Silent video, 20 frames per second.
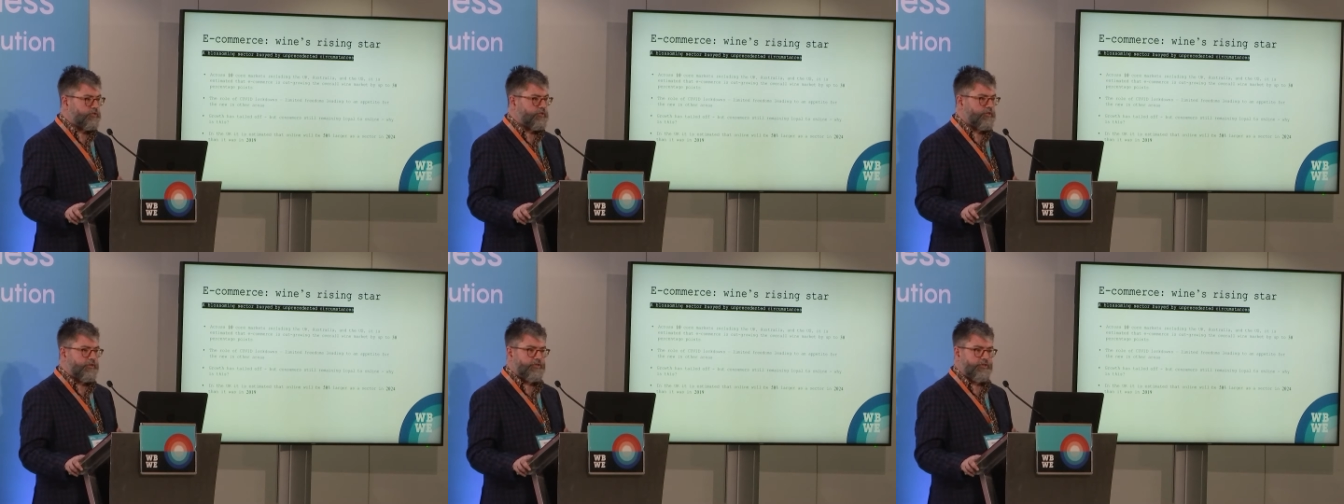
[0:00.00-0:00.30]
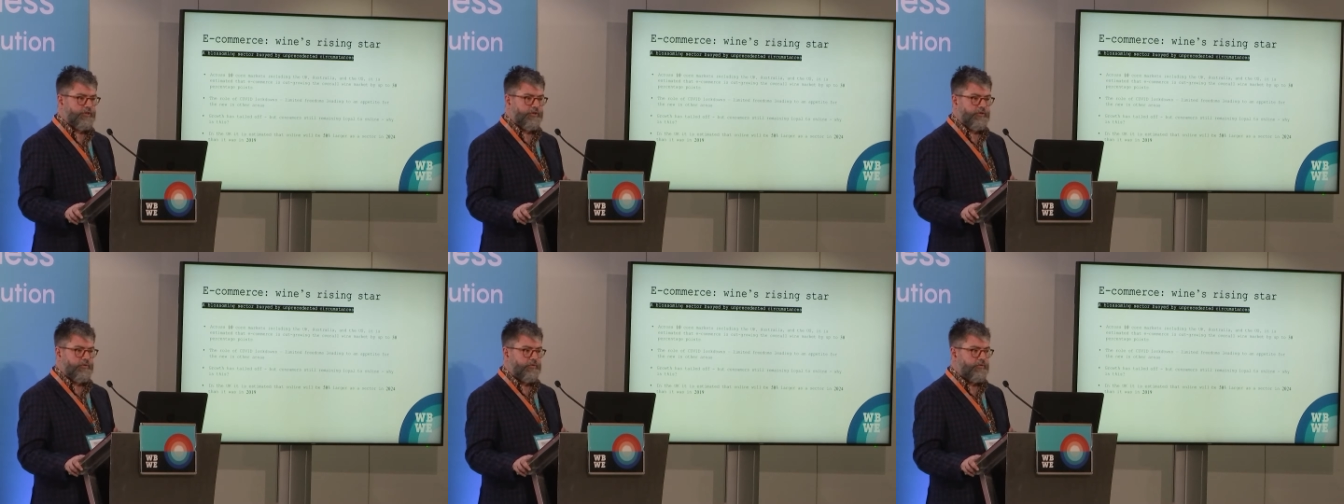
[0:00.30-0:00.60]
do you
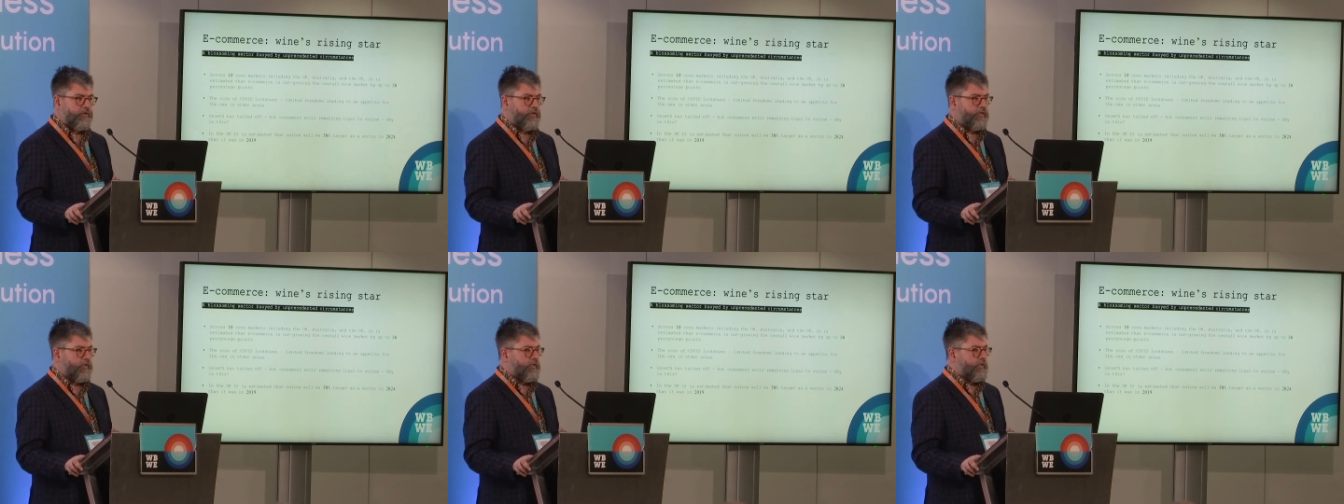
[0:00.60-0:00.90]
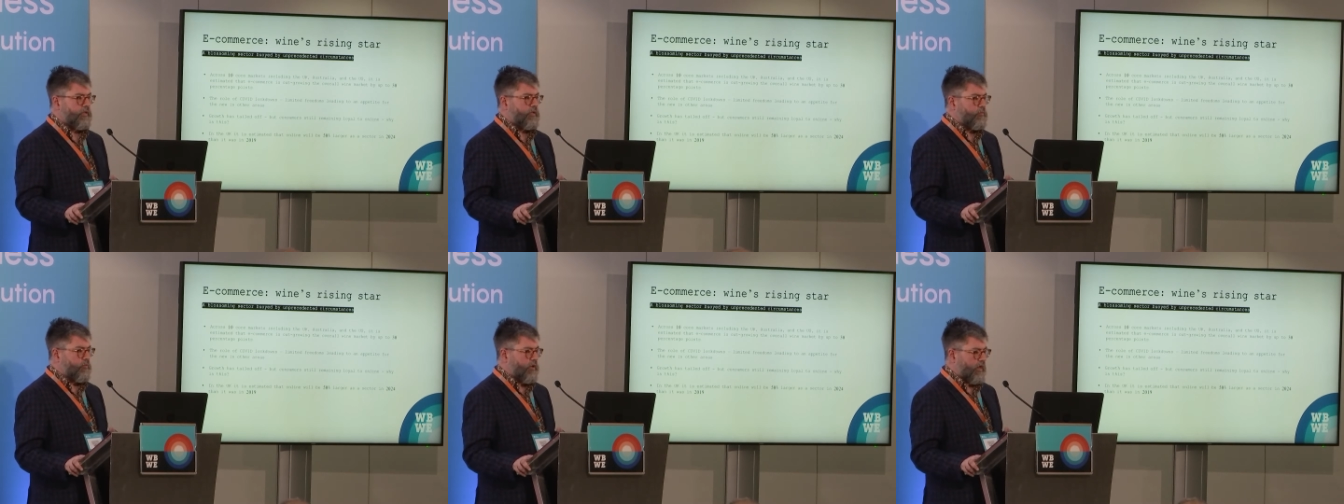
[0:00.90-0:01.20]
do?
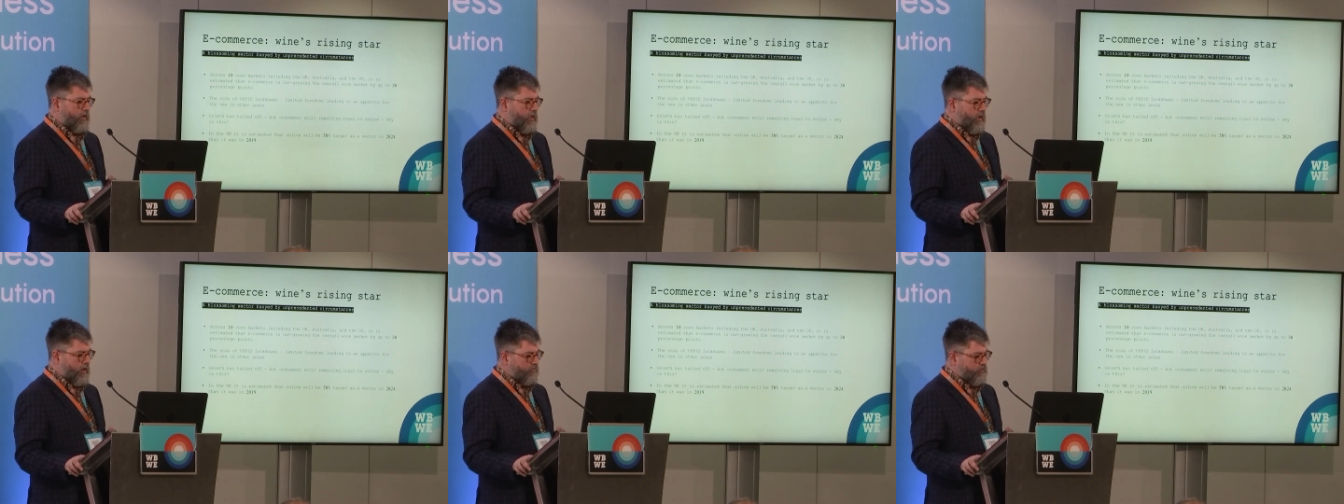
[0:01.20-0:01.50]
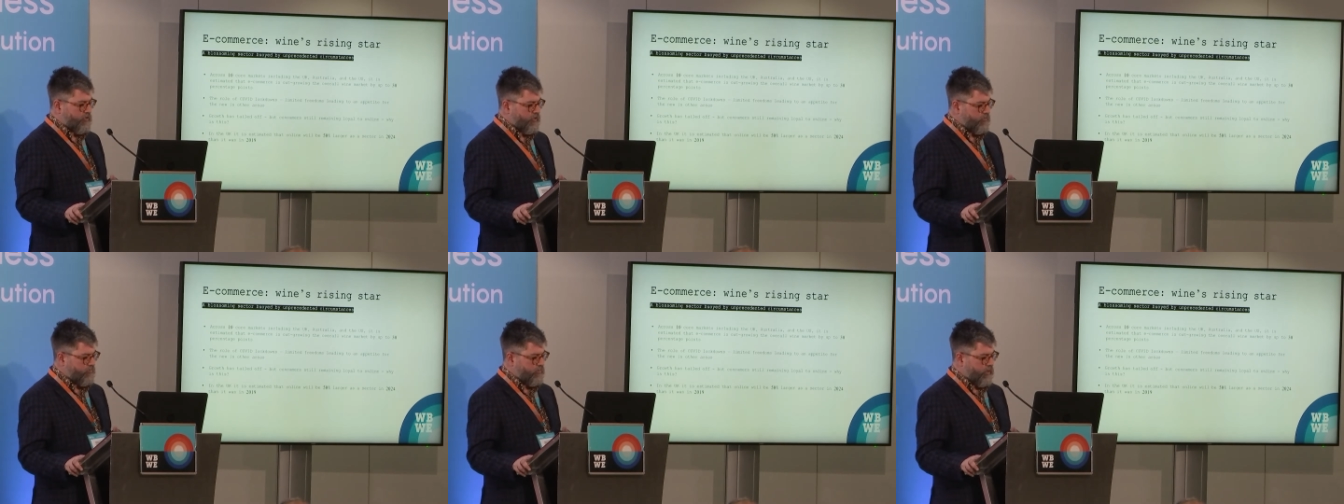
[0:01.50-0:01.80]
Well,
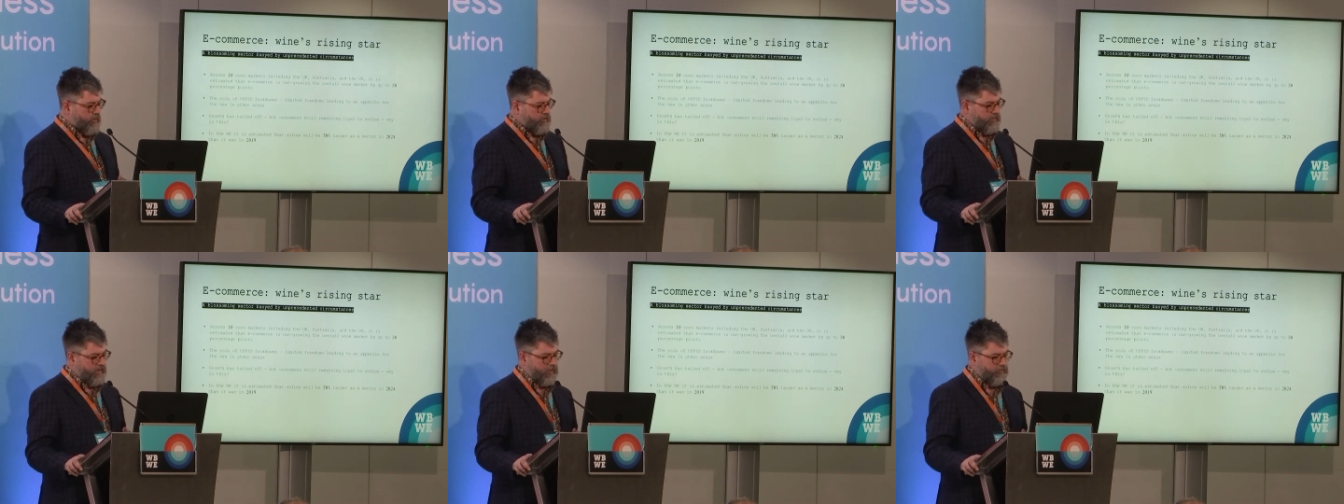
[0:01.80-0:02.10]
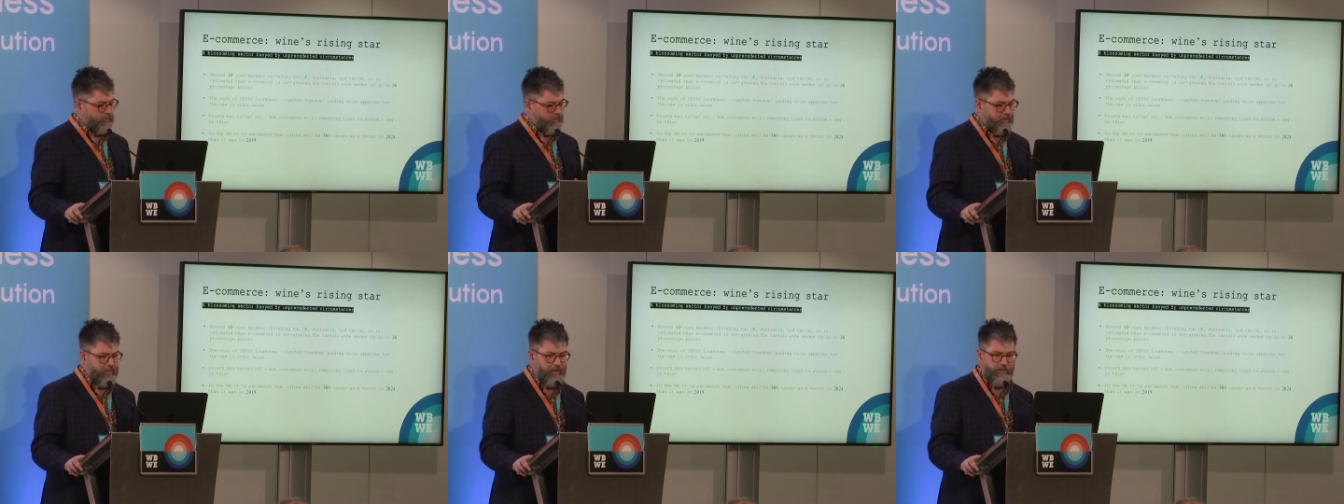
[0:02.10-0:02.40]
after you've burned
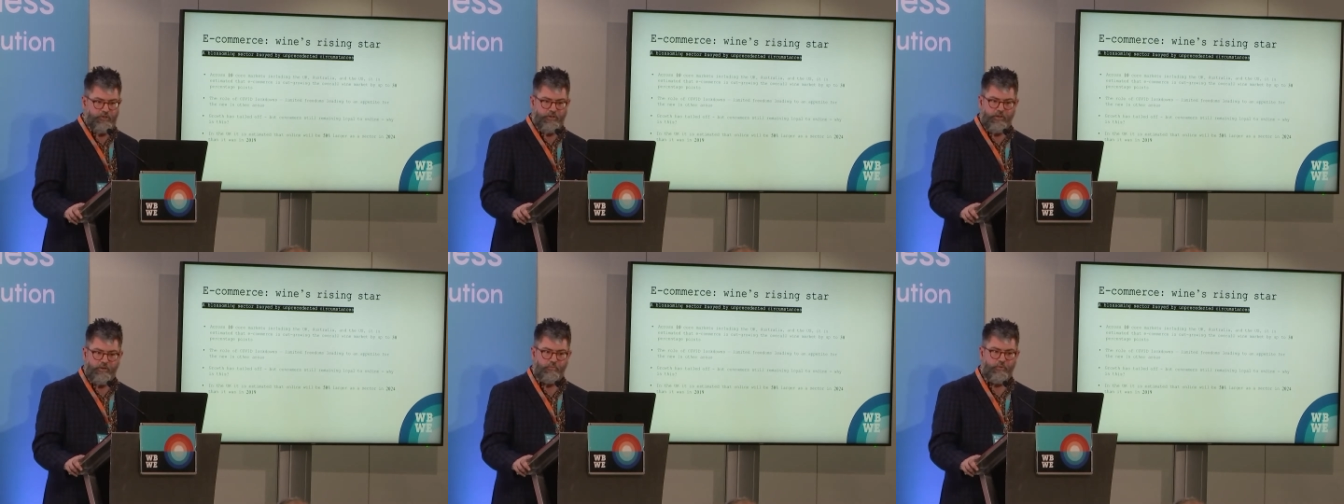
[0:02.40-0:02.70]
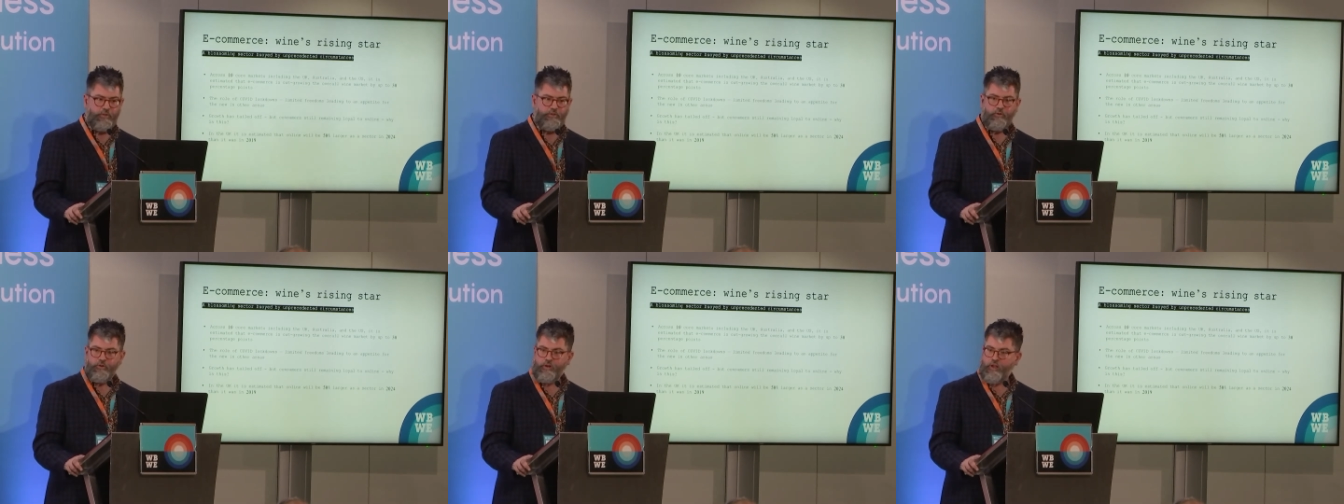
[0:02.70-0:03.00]
down the kitchen
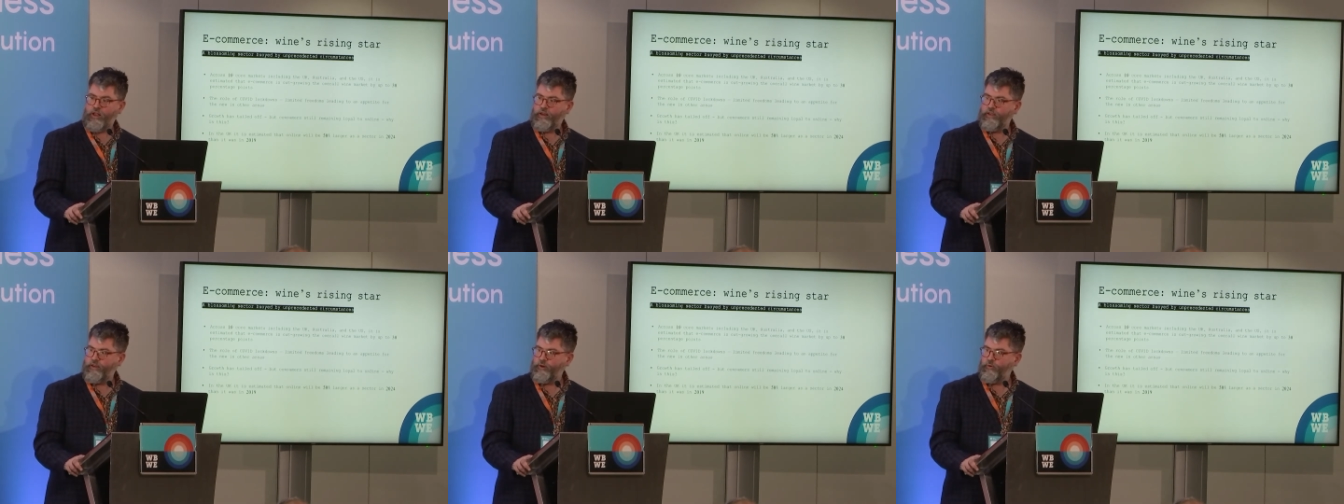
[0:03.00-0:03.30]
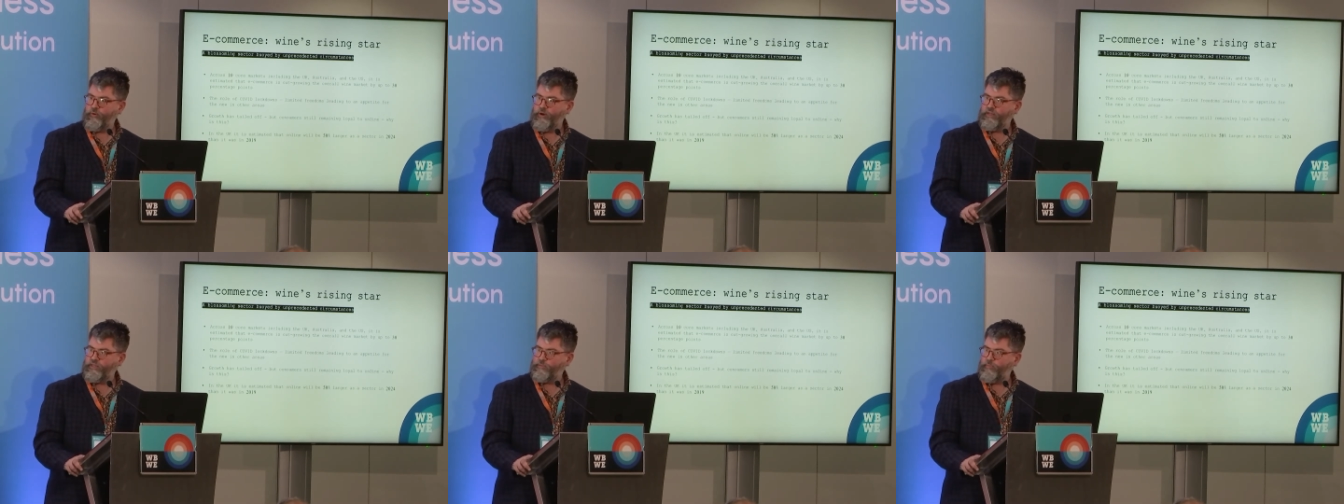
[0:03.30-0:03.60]
with your
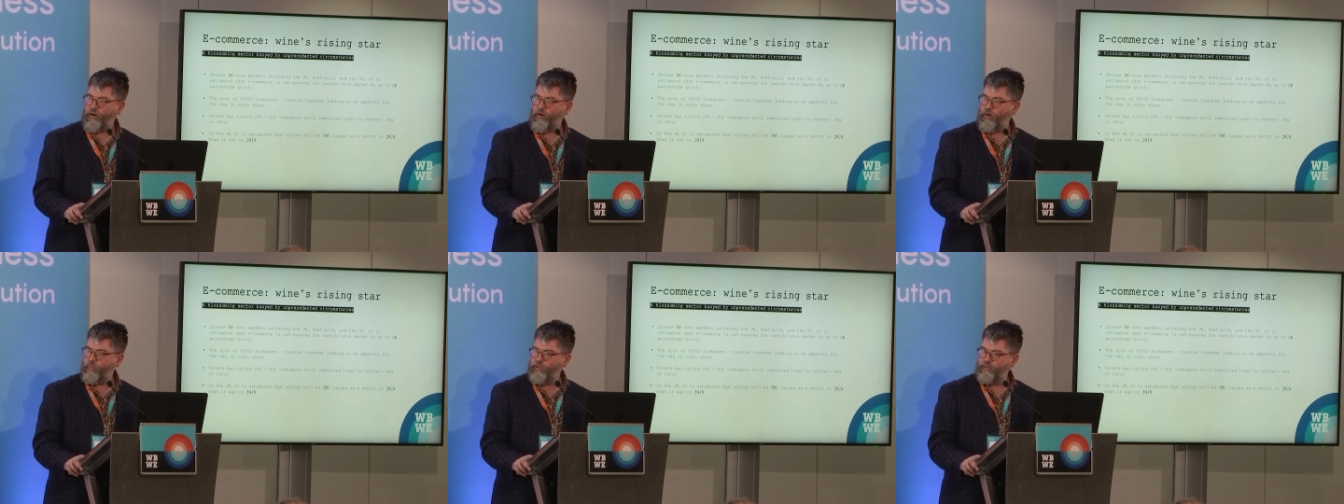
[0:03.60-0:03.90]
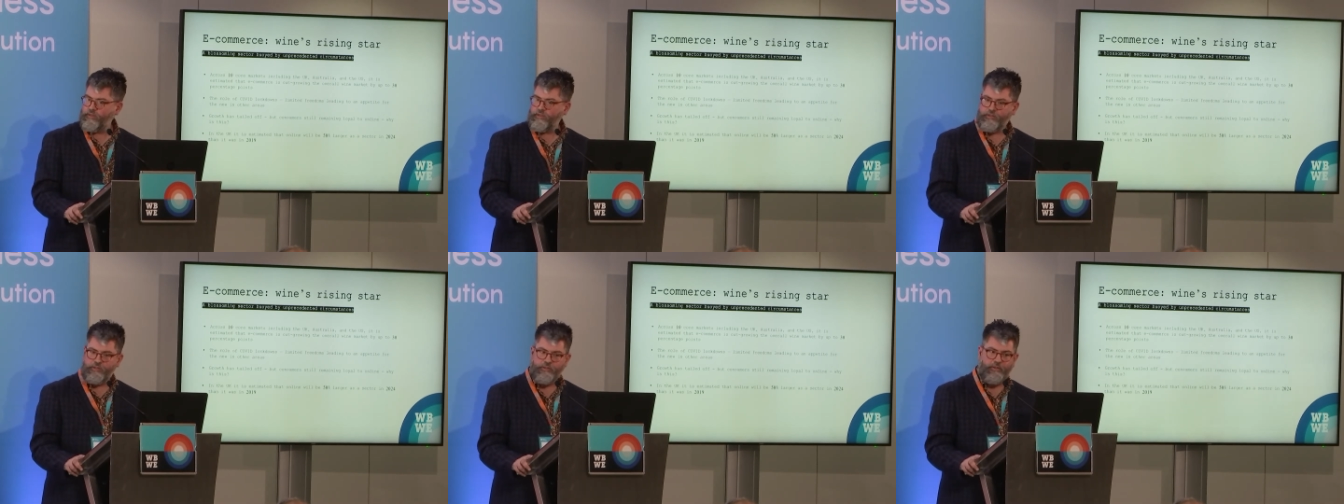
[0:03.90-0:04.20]
culinary
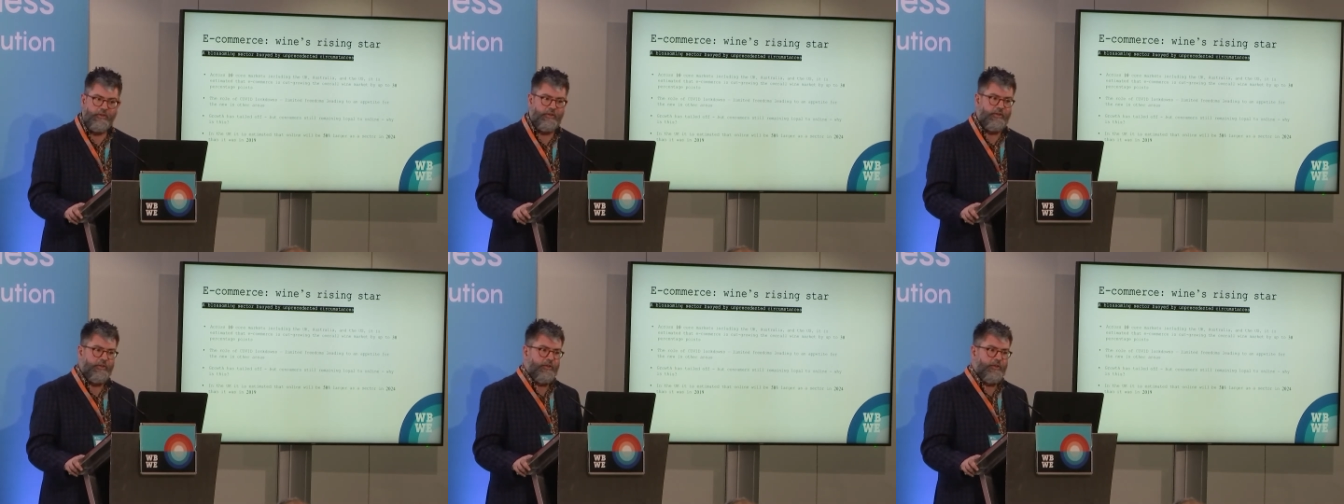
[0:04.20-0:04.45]
experiments,